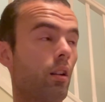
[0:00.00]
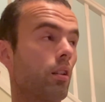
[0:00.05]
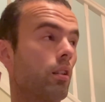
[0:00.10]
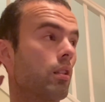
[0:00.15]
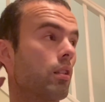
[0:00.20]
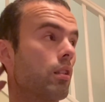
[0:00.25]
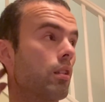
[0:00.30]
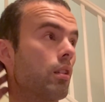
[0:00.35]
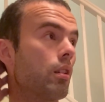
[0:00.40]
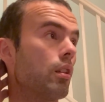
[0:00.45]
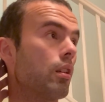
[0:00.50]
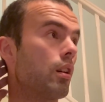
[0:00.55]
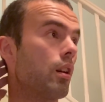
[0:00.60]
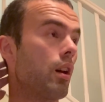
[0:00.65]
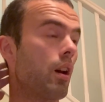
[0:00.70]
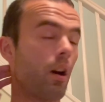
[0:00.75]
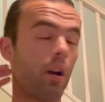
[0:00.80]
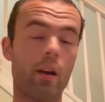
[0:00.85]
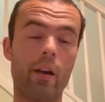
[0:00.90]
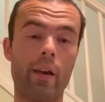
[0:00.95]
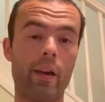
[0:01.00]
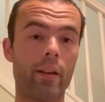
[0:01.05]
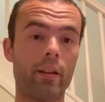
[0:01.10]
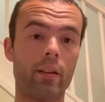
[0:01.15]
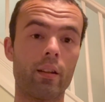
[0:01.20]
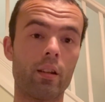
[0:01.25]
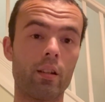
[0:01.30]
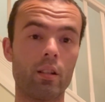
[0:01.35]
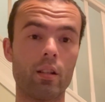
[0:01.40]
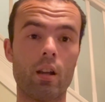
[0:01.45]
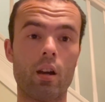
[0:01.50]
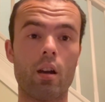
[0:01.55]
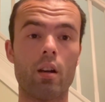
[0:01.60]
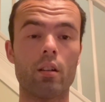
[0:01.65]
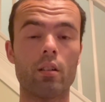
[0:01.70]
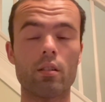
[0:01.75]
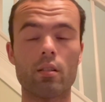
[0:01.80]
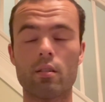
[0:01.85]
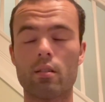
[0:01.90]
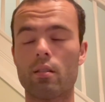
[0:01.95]
and her hand-dyed yarn
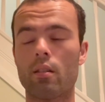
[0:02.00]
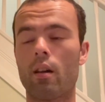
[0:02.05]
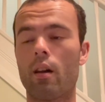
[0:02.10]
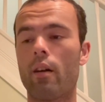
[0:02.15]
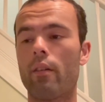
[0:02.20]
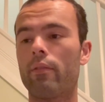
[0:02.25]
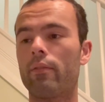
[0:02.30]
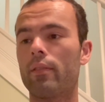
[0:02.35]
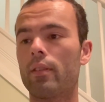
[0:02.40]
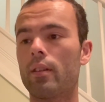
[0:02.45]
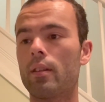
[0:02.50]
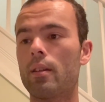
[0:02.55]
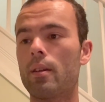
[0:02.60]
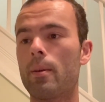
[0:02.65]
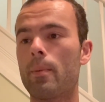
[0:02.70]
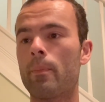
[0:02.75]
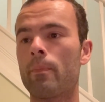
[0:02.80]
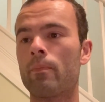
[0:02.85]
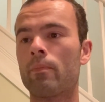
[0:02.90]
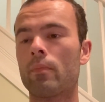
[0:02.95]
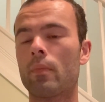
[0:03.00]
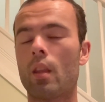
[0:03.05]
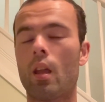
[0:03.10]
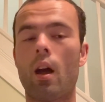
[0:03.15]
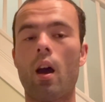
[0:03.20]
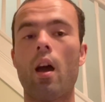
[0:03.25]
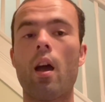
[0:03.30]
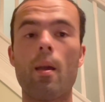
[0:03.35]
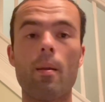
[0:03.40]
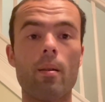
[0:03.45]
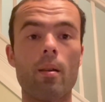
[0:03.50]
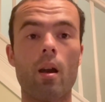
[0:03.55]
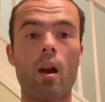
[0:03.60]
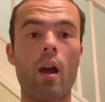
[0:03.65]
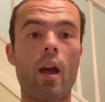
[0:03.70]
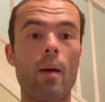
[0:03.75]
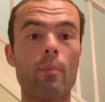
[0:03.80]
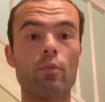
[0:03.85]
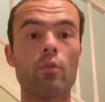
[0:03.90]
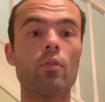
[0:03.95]
and stuff, and I
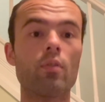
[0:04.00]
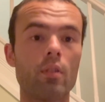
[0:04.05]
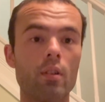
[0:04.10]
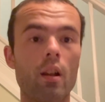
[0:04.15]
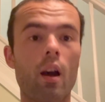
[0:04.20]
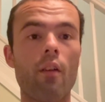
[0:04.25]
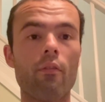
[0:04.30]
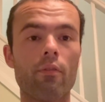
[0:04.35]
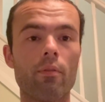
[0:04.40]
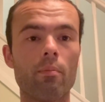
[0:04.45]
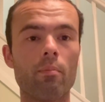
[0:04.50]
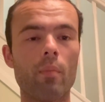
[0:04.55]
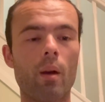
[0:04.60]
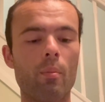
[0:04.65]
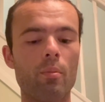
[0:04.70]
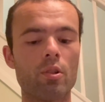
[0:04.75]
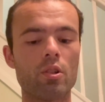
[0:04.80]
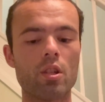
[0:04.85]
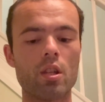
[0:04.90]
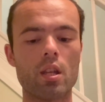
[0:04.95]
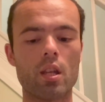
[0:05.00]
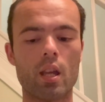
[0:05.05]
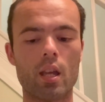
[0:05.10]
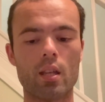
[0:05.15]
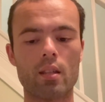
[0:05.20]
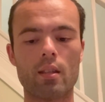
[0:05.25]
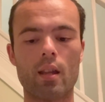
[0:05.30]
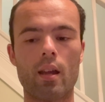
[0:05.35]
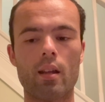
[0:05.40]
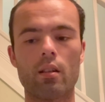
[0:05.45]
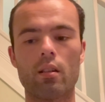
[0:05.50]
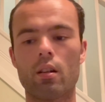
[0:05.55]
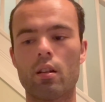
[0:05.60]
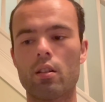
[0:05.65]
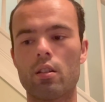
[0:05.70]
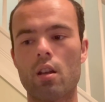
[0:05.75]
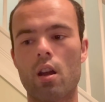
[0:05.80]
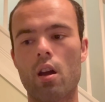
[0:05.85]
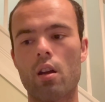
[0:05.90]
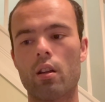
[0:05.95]
absolutely love Mama G Gear's hand-dyed
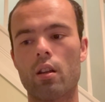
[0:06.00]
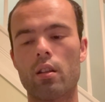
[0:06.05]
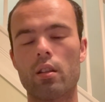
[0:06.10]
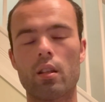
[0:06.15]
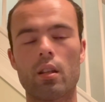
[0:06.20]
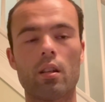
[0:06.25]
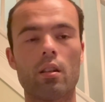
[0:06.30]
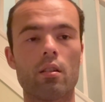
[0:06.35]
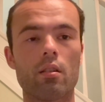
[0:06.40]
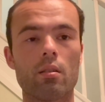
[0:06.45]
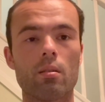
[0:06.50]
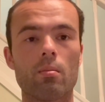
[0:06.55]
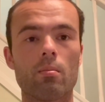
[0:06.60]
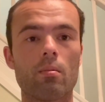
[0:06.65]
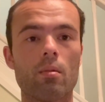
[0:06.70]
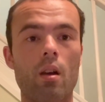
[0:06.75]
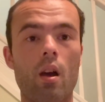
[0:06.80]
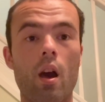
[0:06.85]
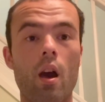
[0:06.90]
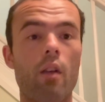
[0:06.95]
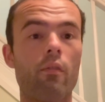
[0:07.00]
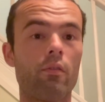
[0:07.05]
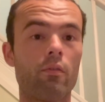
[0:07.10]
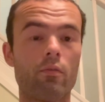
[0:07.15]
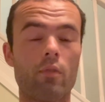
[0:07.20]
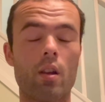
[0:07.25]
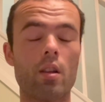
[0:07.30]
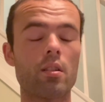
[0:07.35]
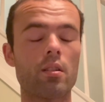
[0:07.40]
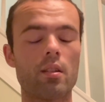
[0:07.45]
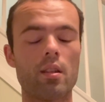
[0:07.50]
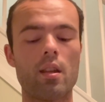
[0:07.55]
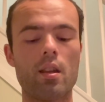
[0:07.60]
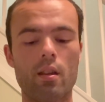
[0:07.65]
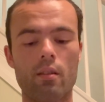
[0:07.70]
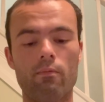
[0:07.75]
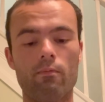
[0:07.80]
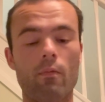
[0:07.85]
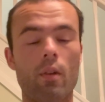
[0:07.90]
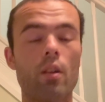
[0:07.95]
yarn. I think her and Rusty
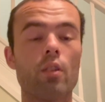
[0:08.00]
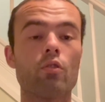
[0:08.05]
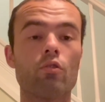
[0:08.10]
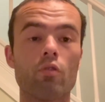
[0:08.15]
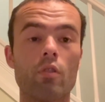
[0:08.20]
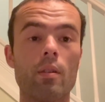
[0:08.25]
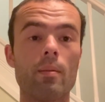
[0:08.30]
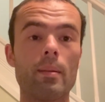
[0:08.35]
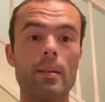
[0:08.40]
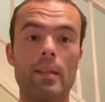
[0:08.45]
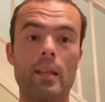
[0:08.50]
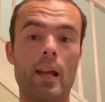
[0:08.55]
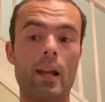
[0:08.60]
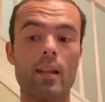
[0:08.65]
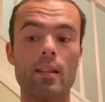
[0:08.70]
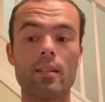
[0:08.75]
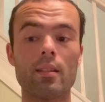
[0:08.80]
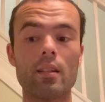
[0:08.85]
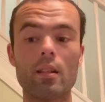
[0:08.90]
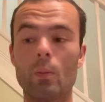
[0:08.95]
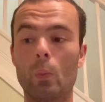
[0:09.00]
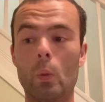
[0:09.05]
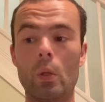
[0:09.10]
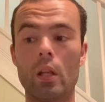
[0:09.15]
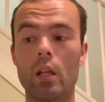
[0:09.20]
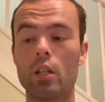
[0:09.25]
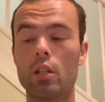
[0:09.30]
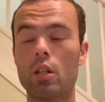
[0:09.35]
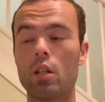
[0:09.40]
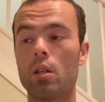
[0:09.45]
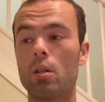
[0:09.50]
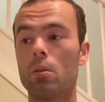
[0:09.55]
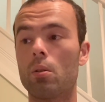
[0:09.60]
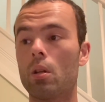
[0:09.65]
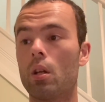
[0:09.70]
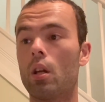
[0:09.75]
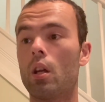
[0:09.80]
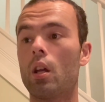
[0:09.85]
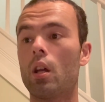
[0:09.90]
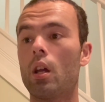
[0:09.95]
are extremely talented in what they do.
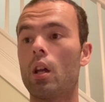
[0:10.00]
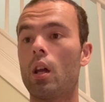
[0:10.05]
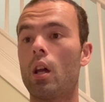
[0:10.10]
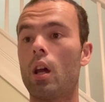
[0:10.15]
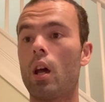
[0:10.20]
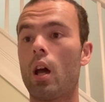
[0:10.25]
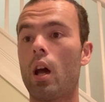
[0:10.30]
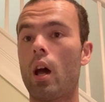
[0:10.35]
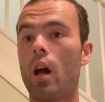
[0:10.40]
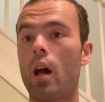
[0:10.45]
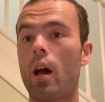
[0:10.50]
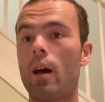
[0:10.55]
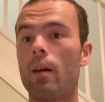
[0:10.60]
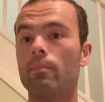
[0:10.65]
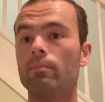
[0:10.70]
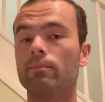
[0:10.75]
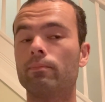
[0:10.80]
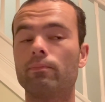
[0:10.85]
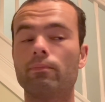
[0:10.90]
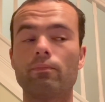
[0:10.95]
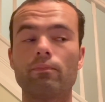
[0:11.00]
And